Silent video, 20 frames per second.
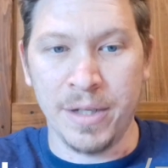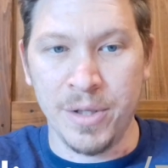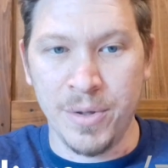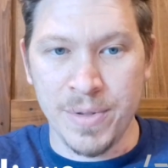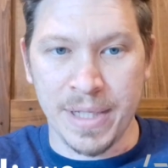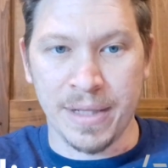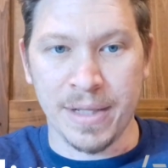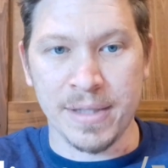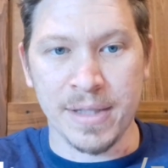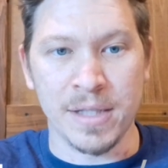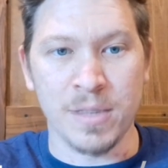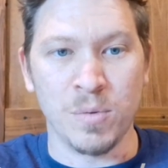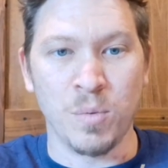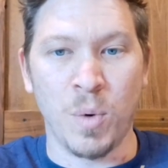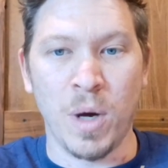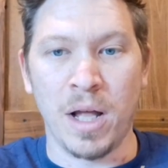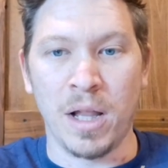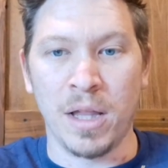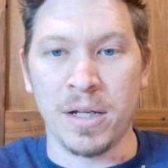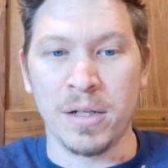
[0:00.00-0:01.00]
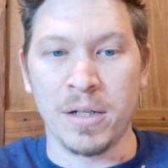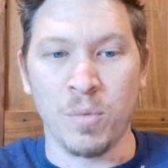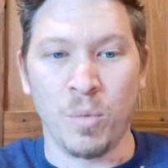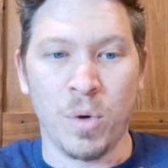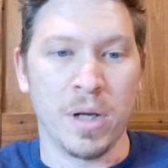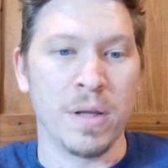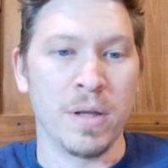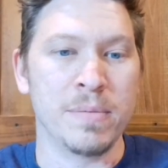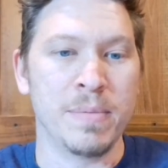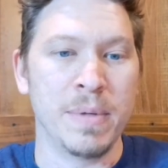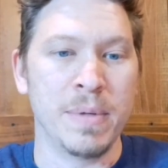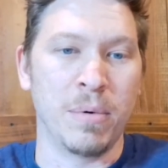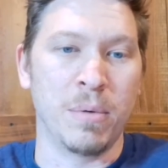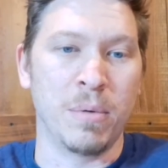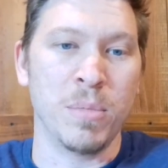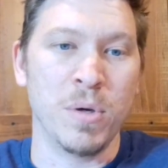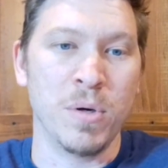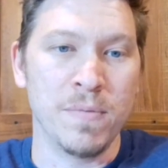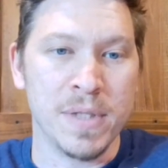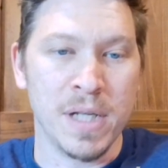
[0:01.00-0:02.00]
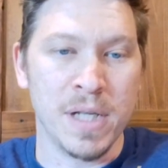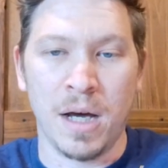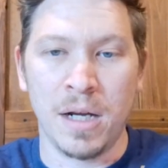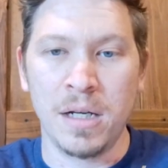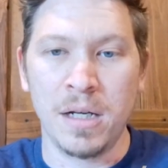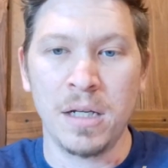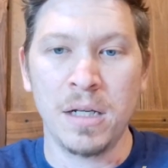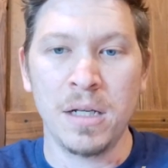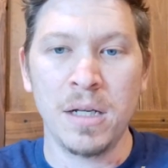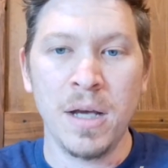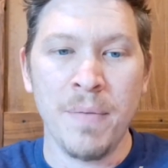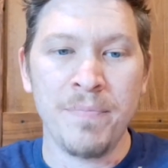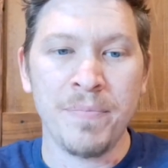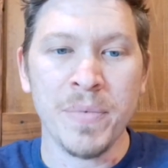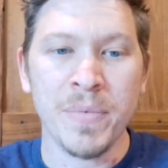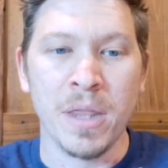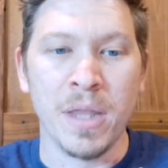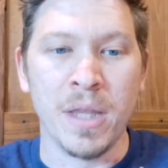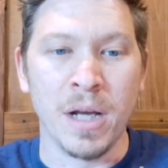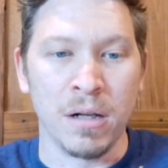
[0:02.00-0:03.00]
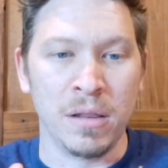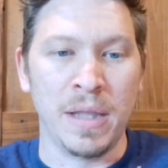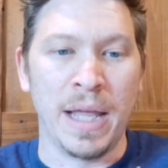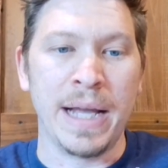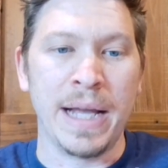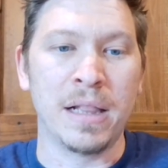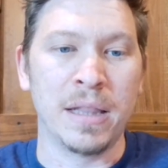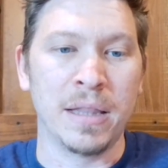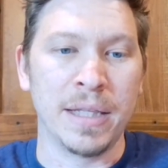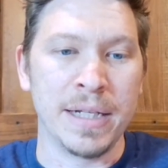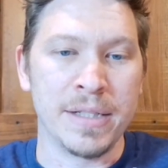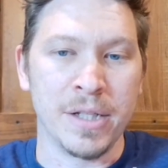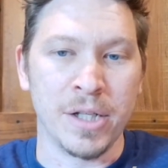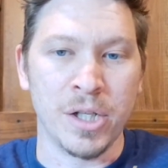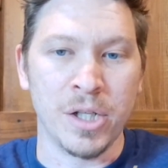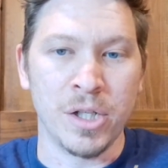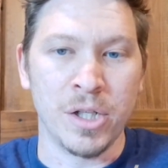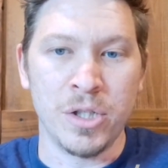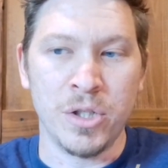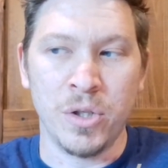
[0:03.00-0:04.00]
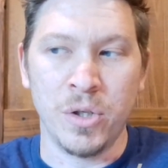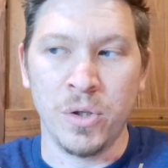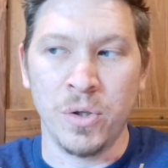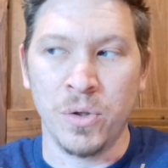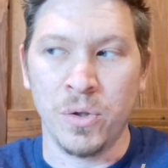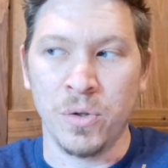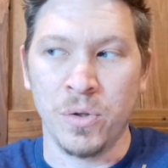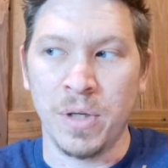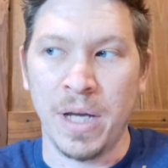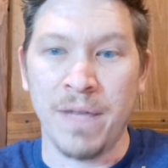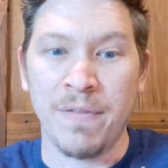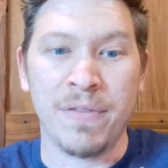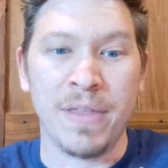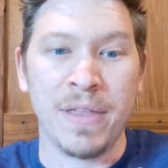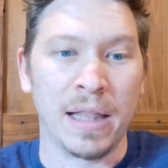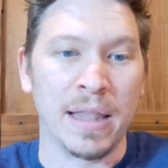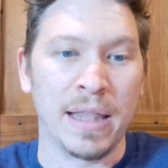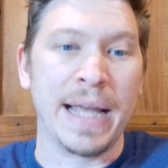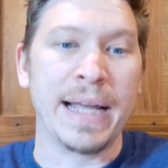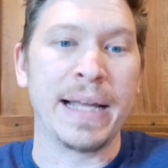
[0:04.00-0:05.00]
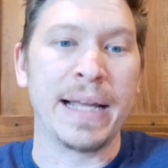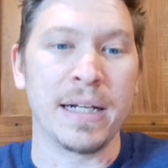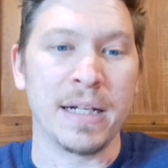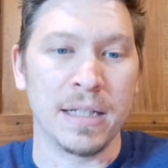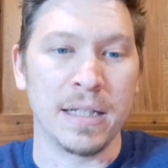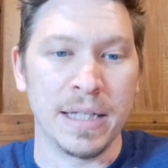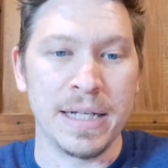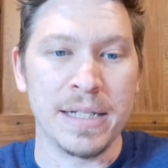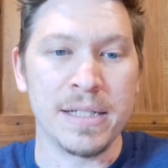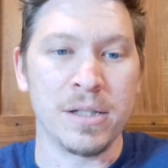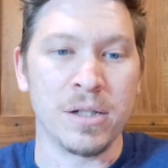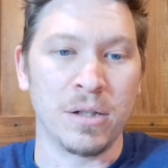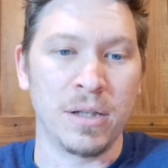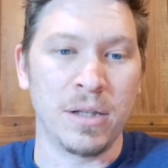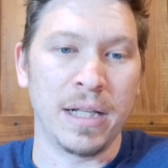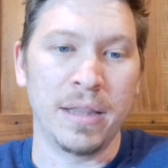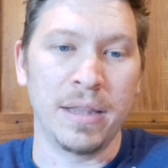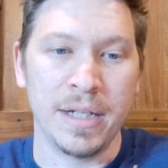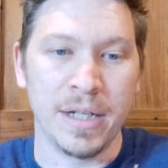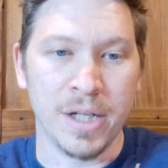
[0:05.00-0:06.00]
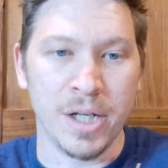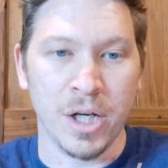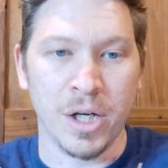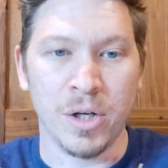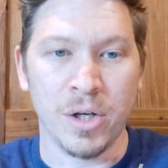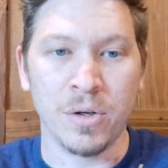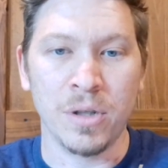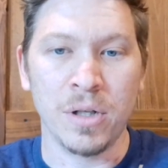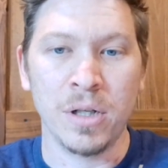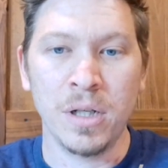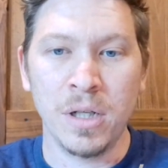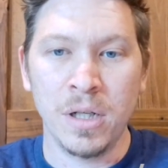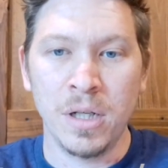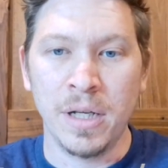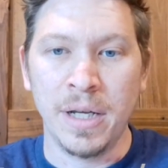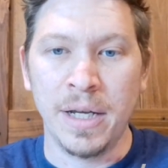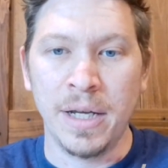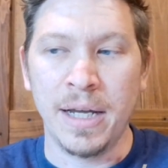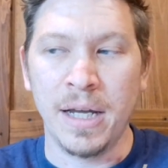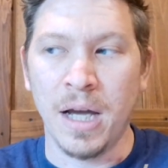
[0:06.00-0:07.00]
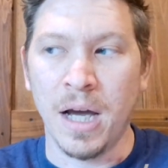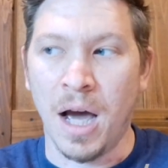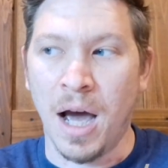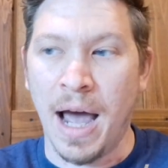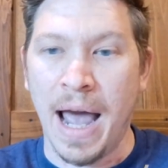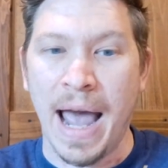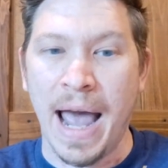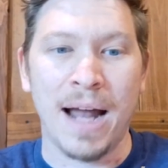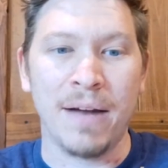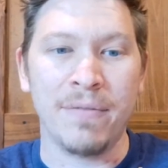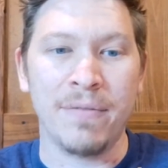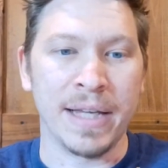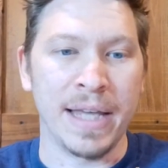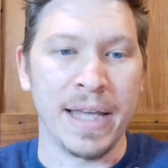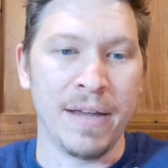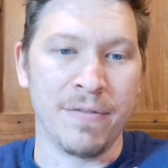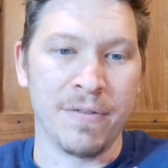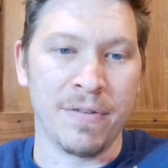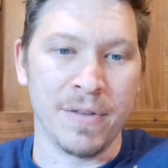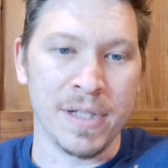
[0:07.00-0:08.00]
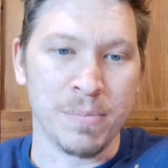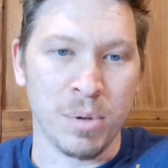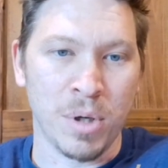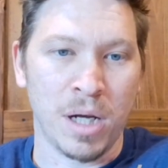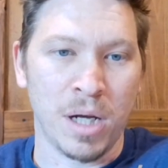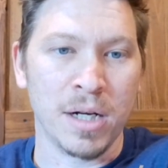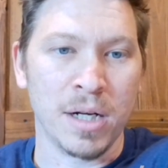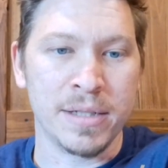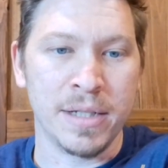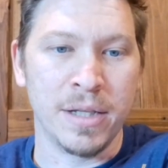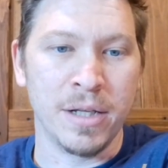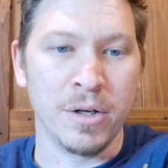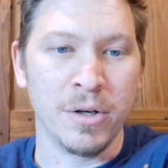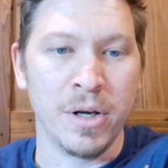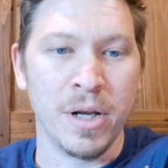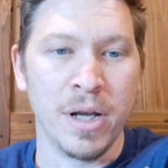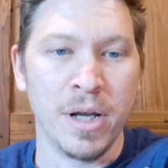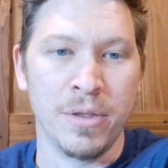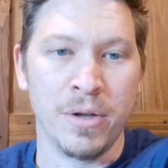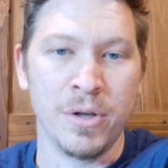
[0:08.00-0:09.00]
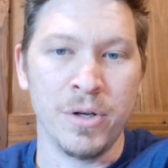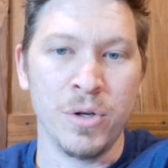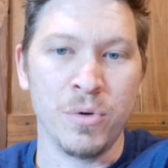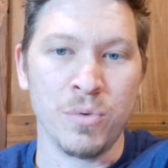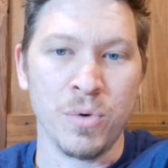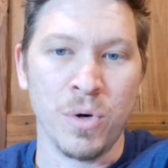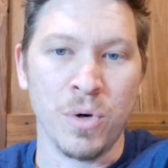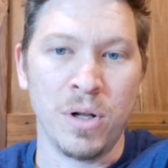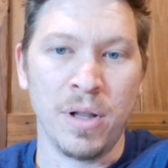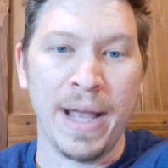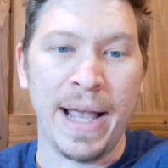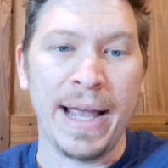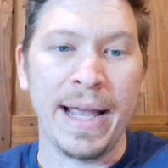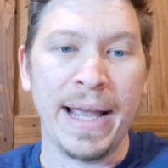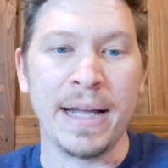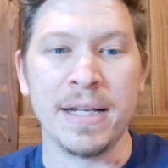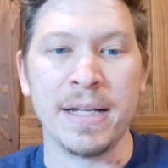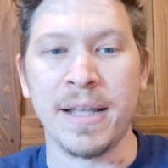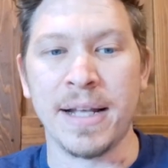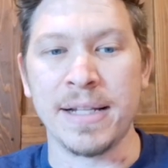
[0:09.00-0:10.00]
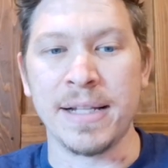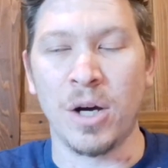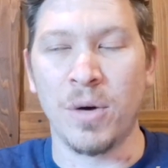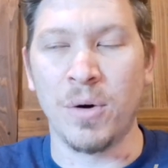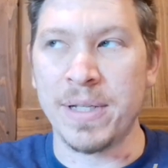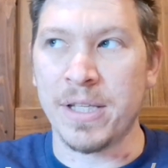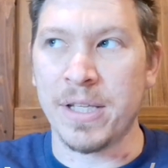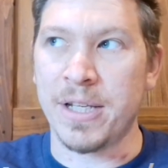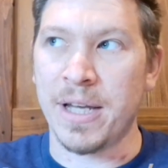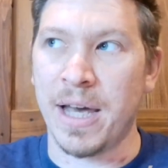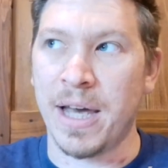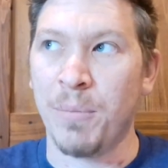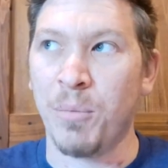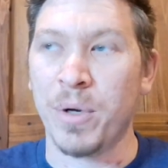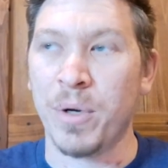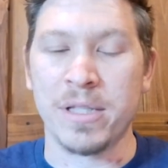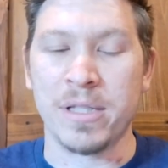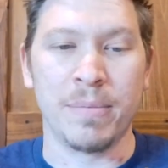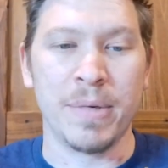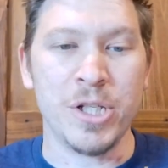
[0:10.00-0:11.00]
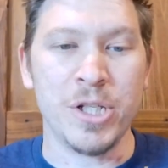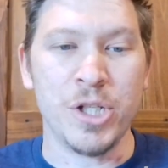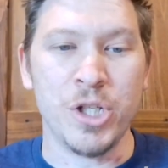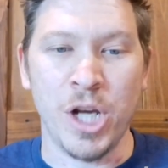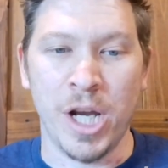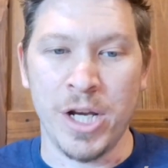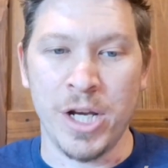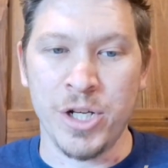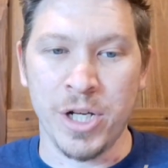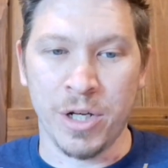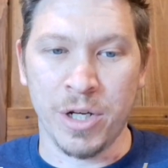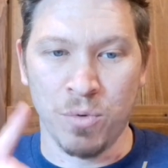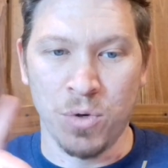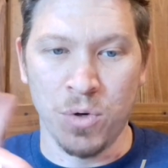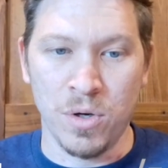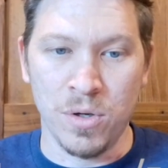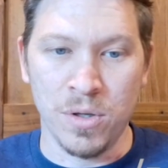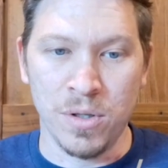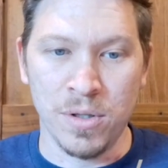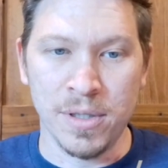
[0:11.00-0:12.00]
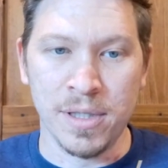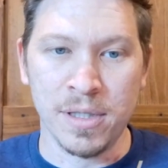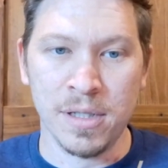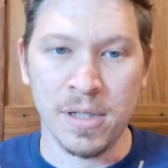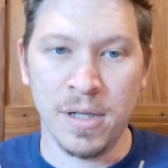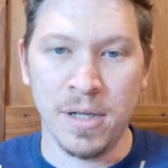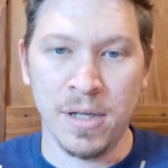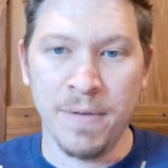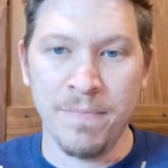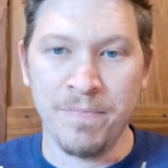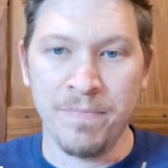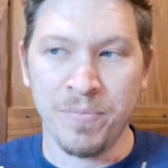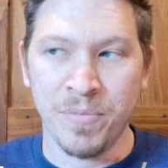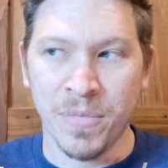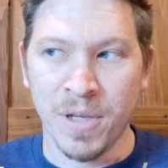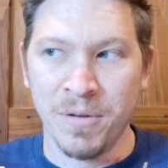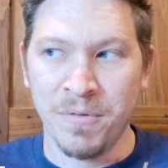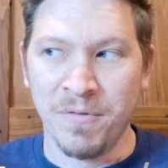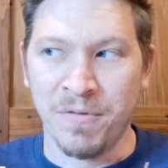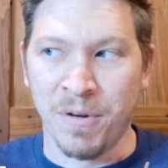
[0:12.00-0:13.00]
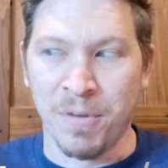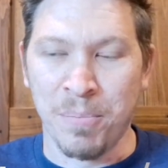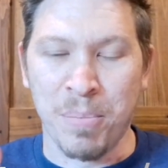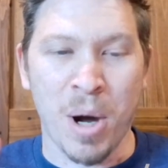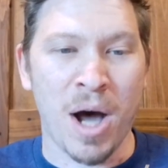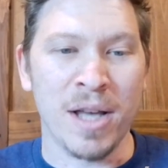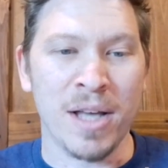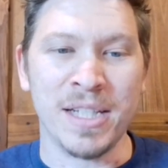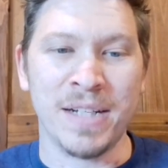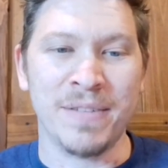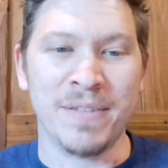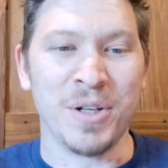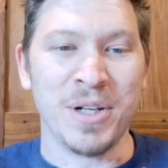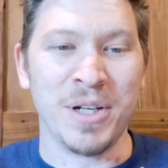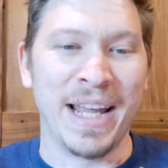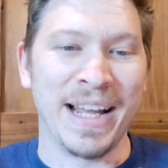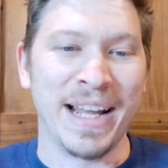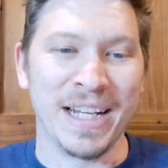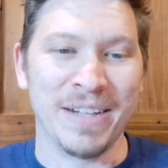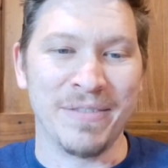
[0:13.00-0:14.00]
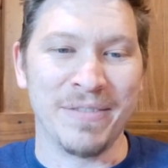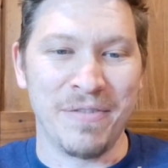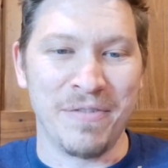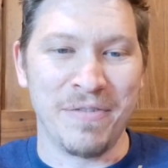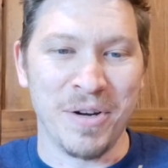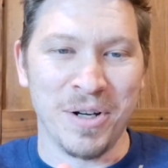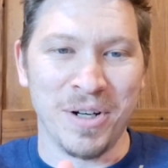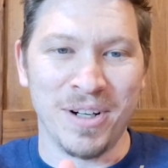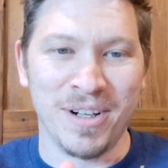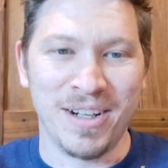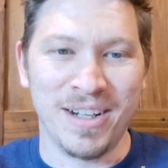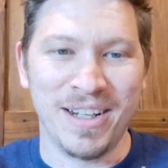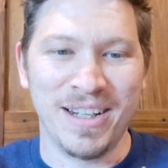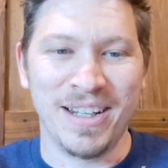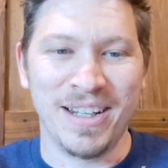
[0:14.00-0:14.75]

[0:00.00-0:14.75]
using this as well, and one of those people moves on, they're likely to if they like it, at least they're likely to go advocate for this product in their new role. And that's always a time when somebody's changing roles, for positive or negative. If your